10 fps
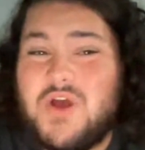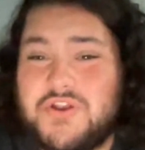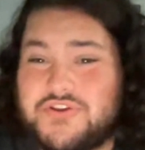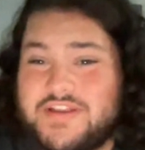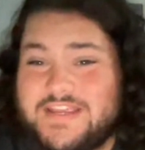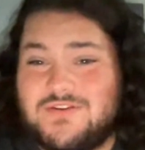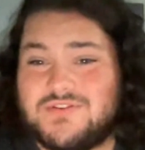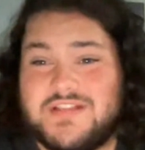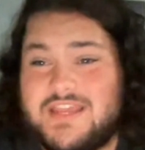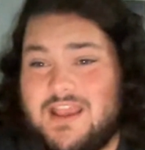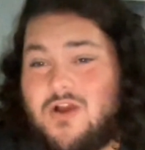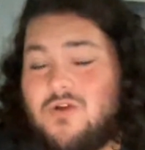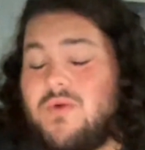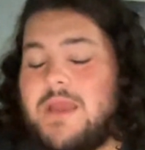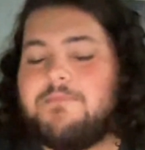he's on your heels and he can go
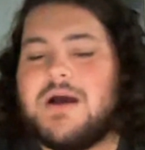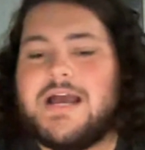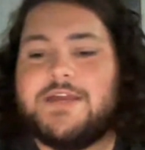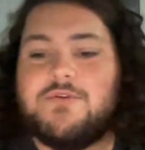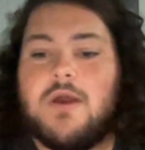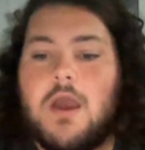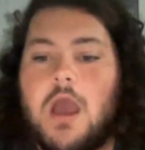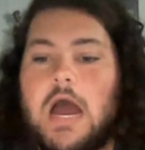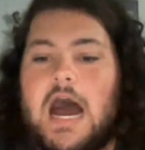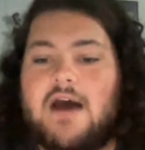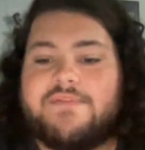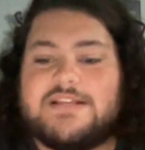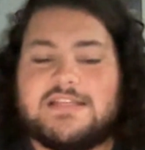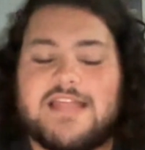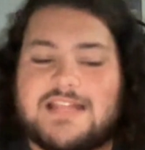right by you.
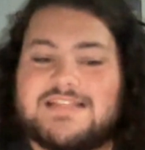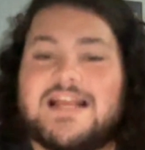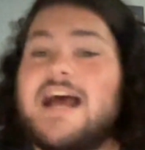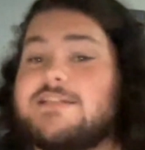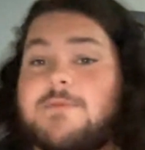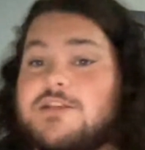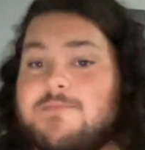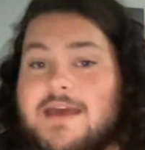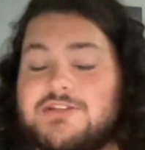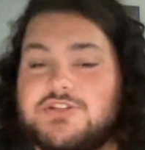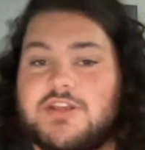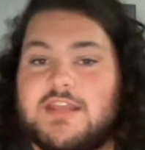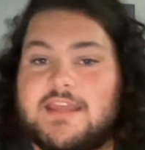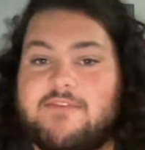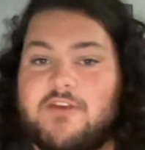Obviously, that size mismatch is going
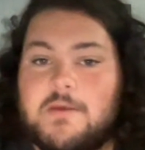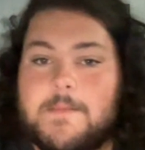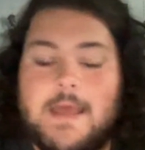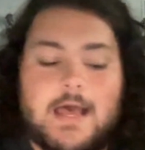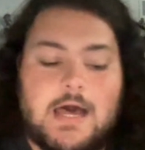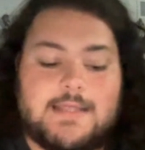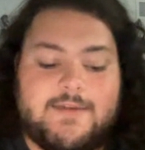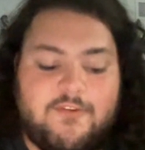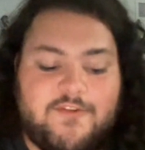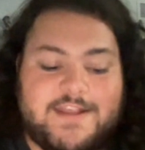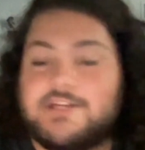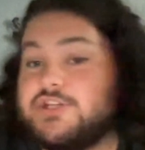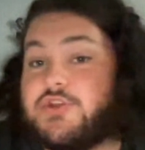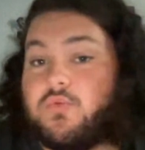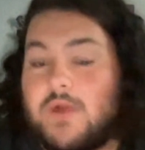to give him a lot of advantage
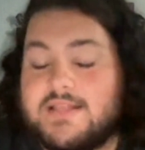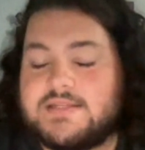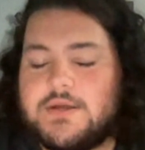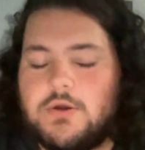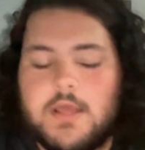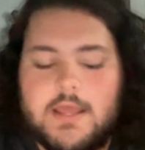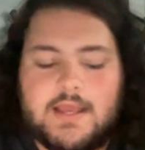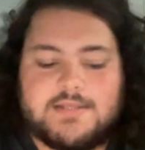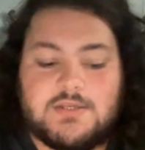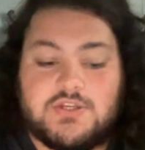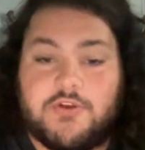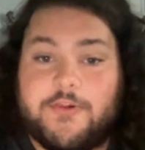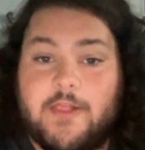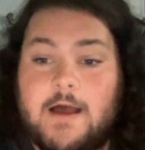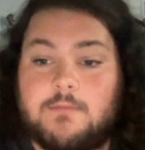in the red zone. It's also going
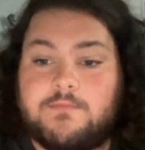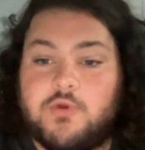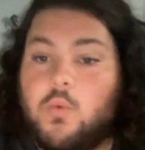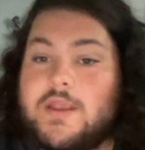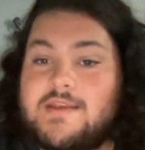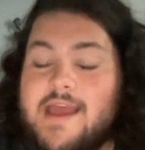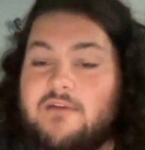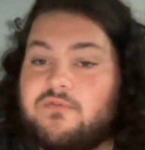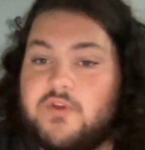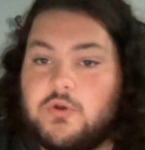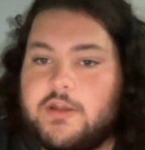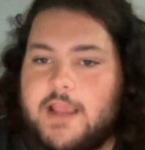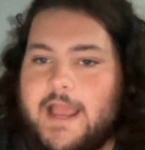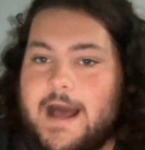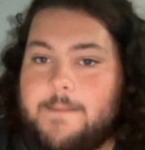to allow him to win downfield and
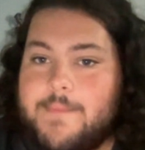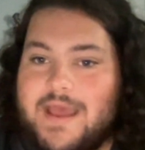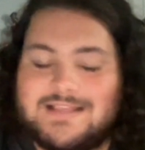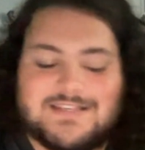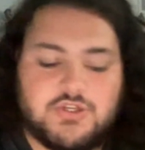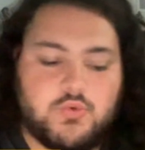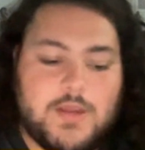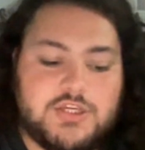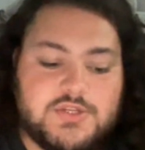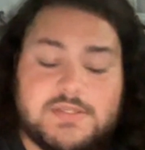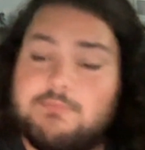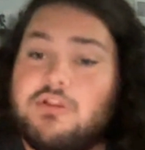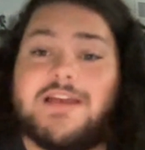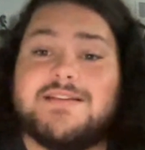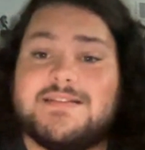in combat situations. He
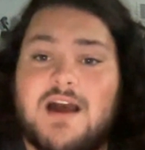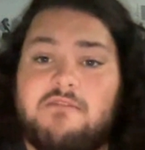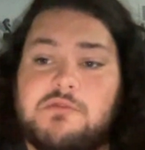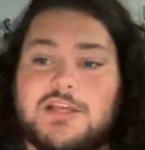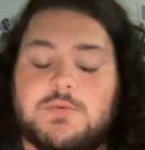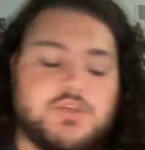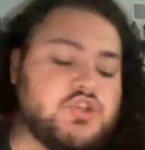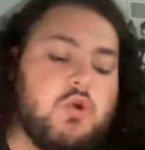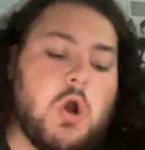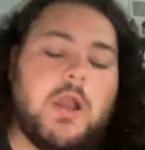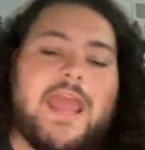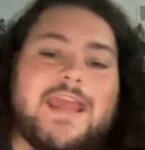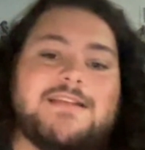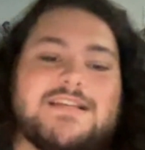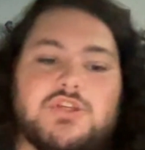plays tough, plays with strong
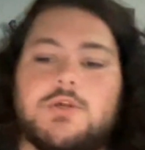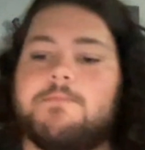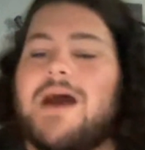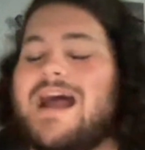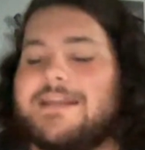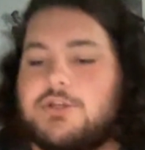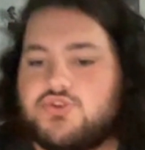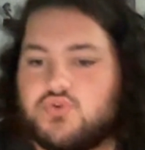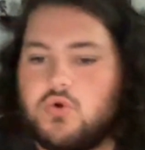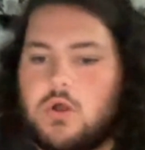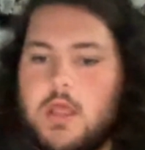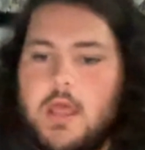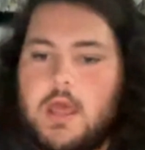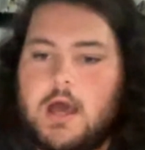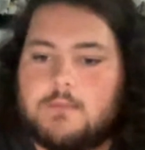hands, has good body control.
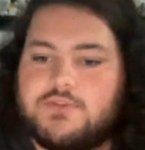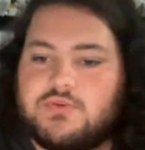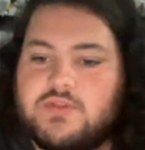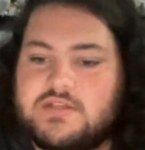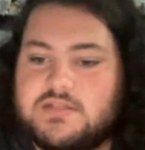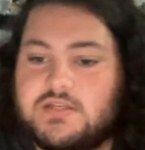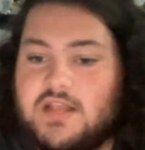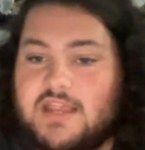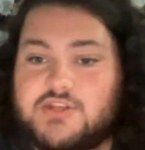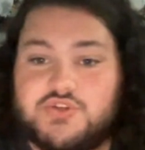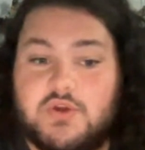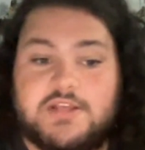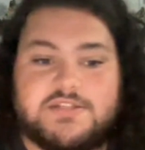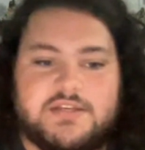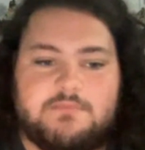So this is an
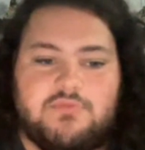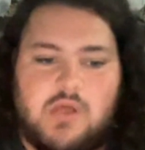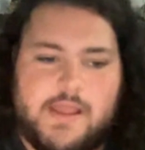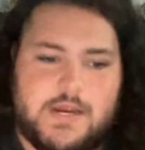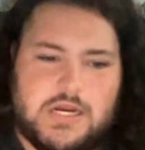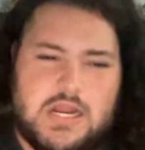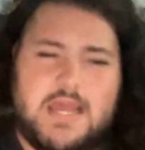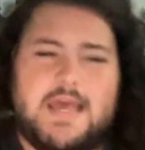interesting player